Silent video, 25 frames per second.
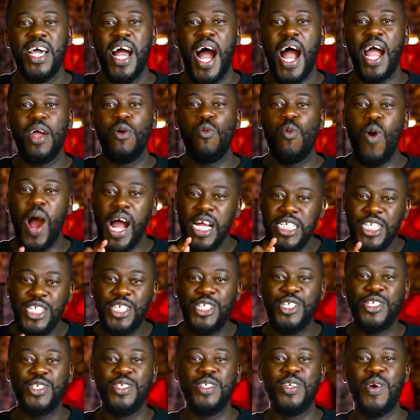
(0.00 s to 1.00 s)
I want
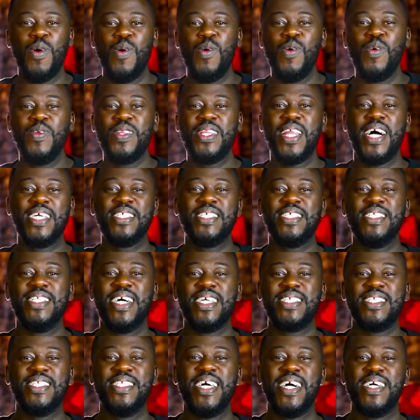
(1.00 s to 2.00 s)
you to know that,
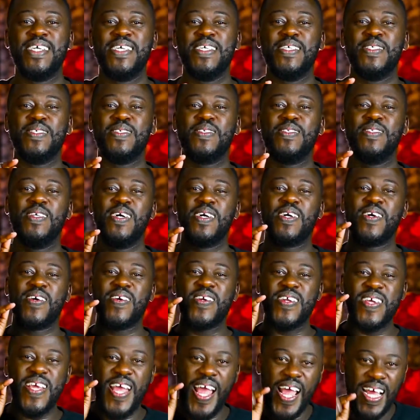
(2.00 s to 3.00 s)
that there is the
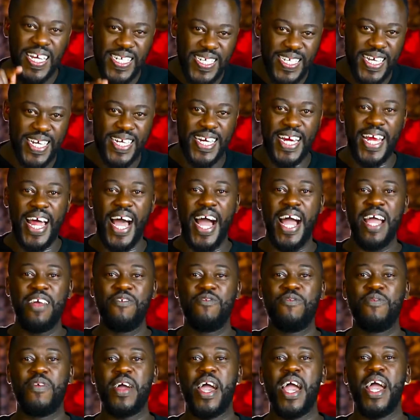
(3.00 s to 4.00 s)
created
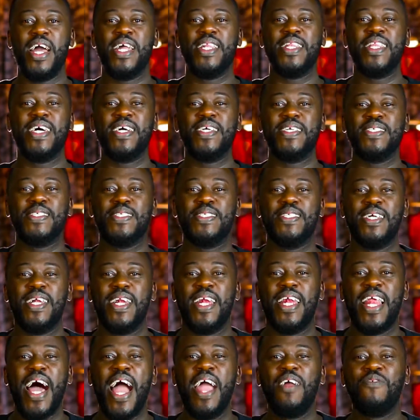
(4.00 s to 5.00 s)
life and there is the
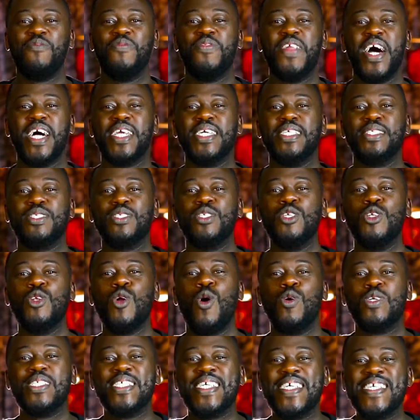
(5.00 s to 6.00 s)
life that is
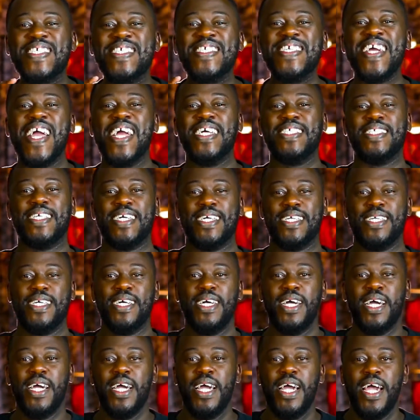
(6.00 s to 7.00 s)
not created.
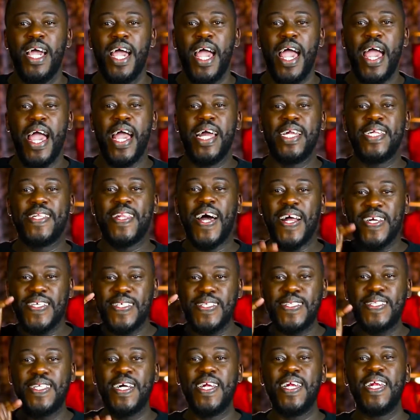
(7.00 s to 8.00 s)
And that
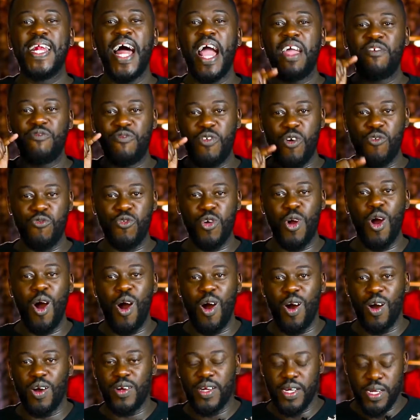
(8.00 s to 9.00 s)
is the life of
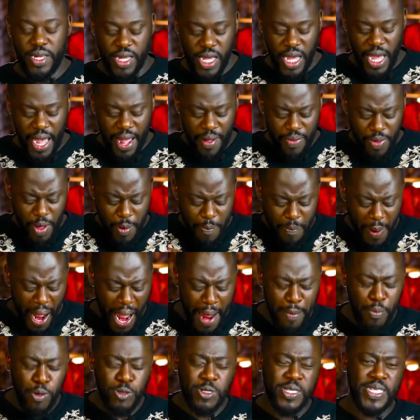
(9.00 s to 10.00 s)
God. And the
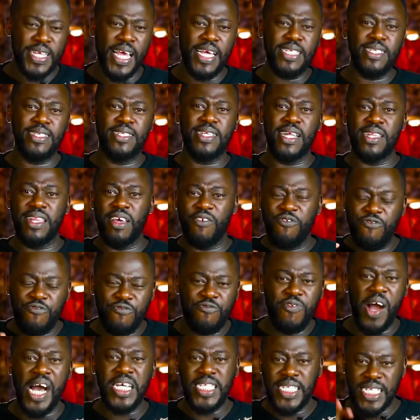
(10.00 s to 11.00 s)
Bible says that the
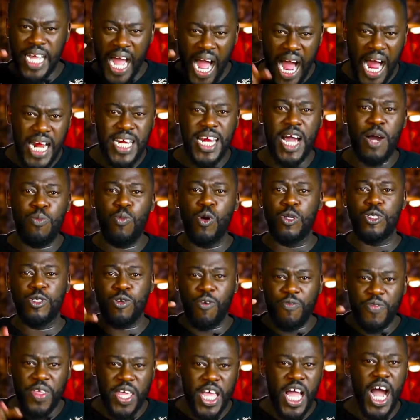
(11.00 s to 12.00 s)
first Adam was
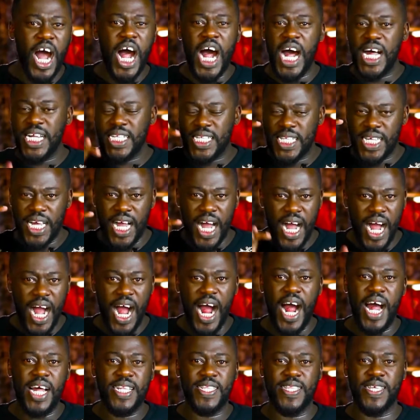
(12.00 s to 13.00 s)
of the earth
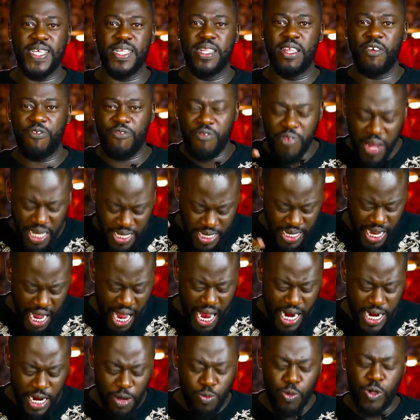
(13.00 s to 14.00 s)
earthy. The first
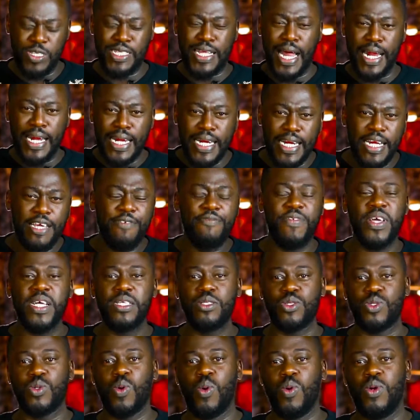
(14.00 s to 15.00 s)
Adam was a
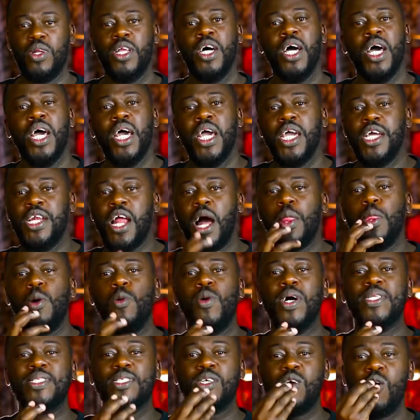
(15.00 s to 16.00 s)
living soul. In other
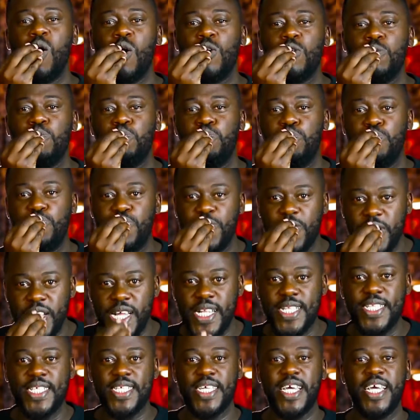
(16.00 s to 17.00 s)
words, God
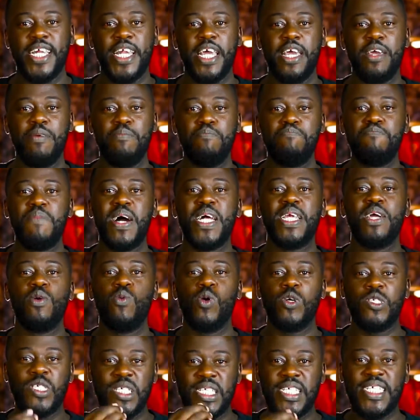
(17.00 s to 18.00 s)
breathed in him, but he
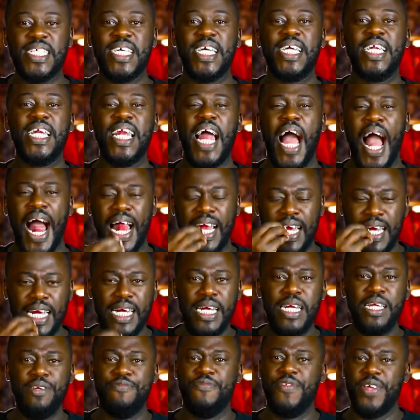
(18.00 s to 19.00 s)
was still a
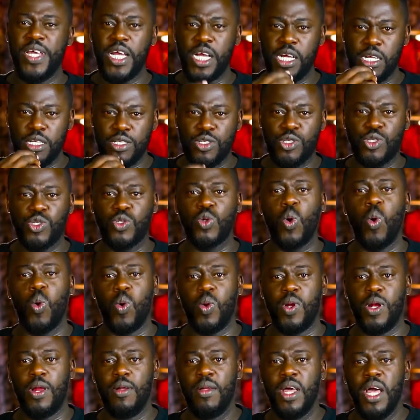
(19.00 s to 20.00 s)
living
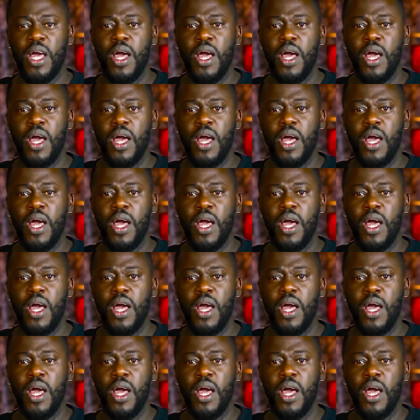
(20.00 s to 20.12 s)
soul.